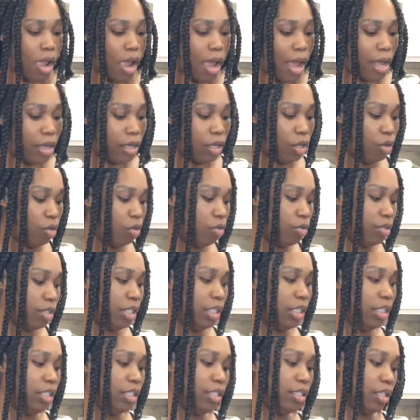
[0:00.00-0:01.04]
I use
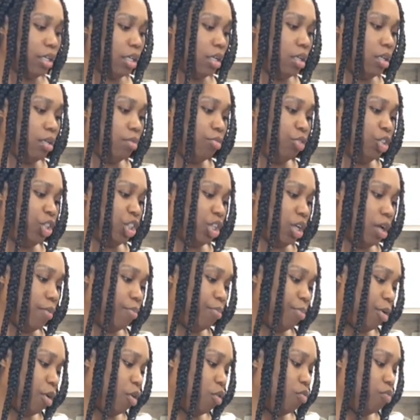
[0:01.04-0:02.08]
these
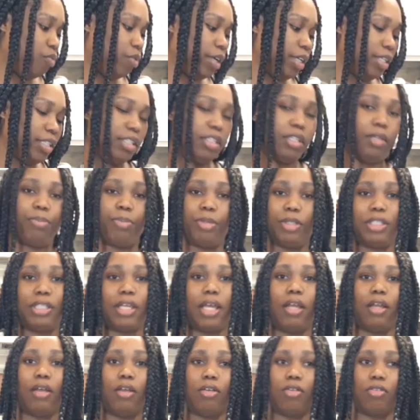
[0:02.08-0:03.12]
jumbo russet
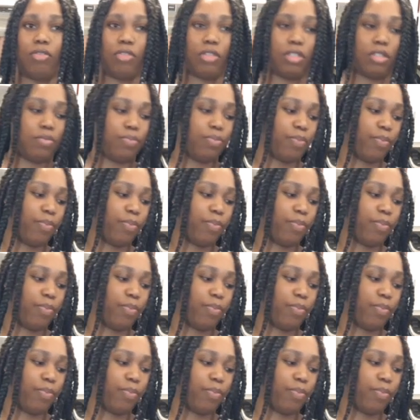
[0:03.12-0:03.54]
potatoes.